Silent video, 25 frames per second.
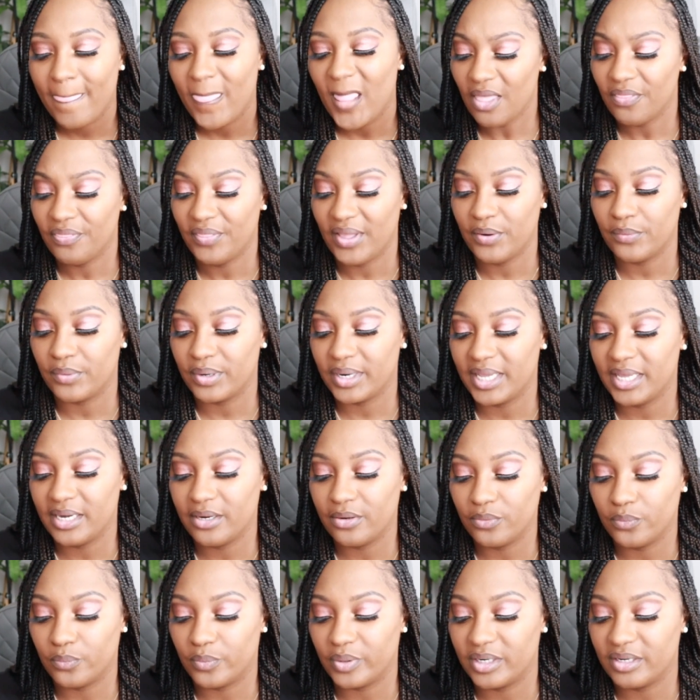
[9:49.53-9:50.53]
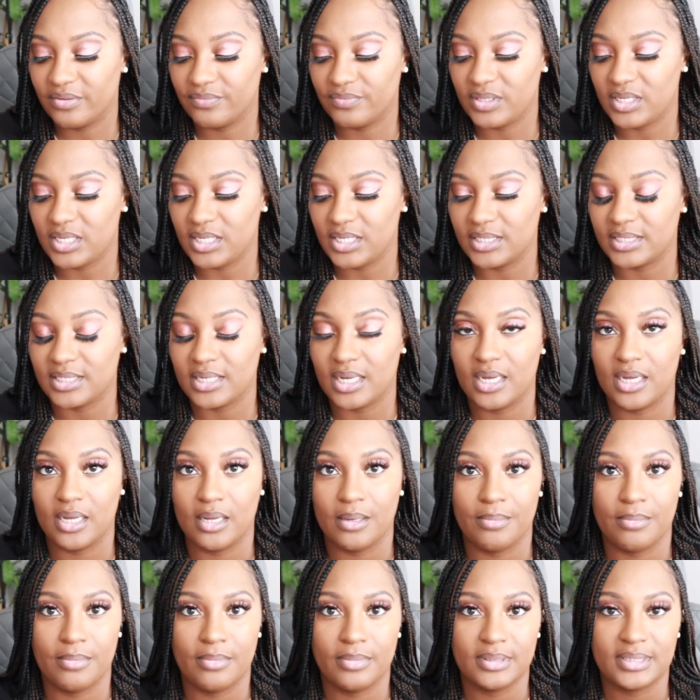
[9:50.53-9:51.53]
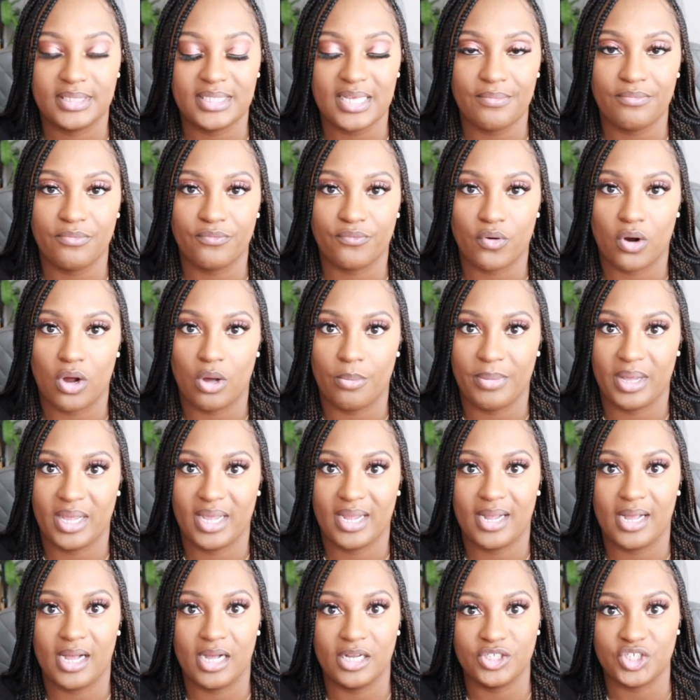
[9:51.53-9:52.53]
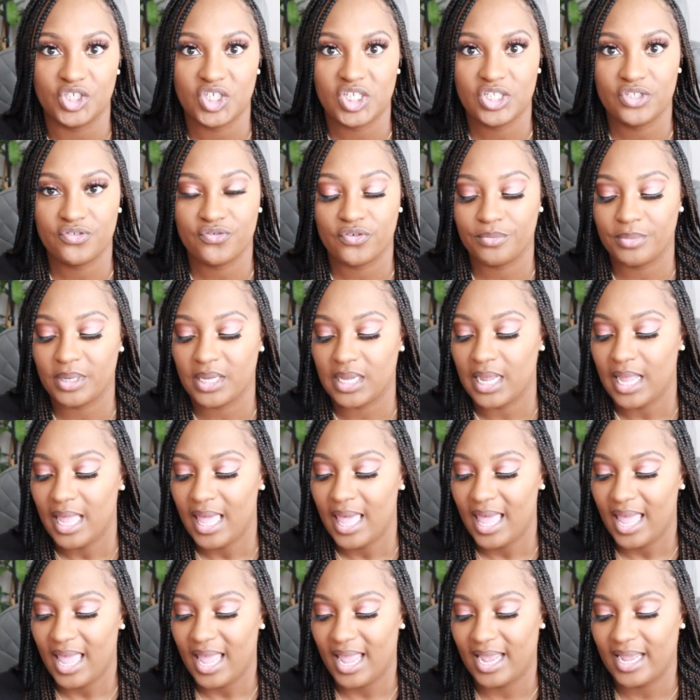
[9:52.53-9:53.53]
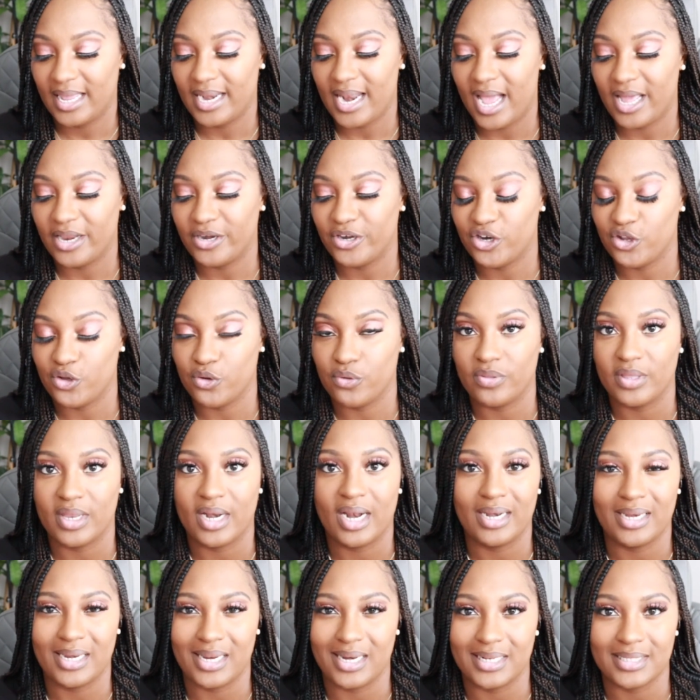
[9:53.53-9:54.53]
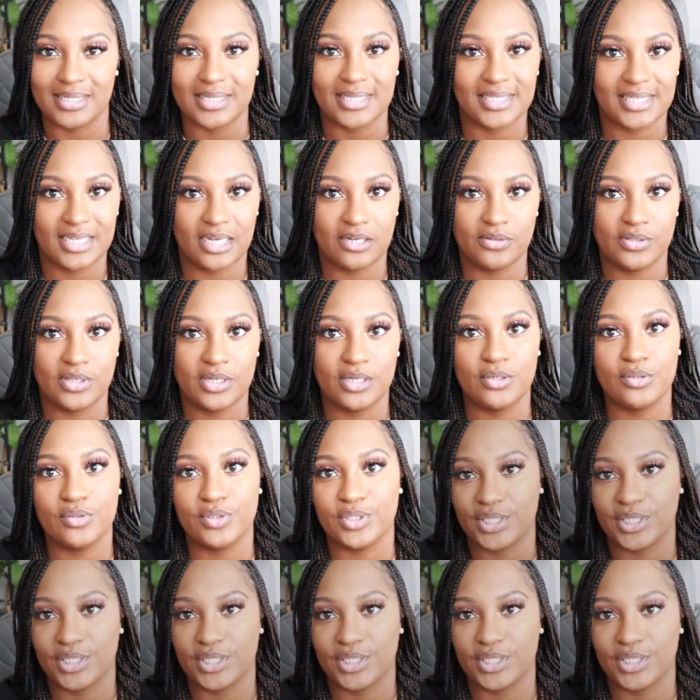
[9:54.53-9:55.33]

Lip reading: they were getting rid of these 7 for All Mankind jeans for me, and I knew that I needed to sell those,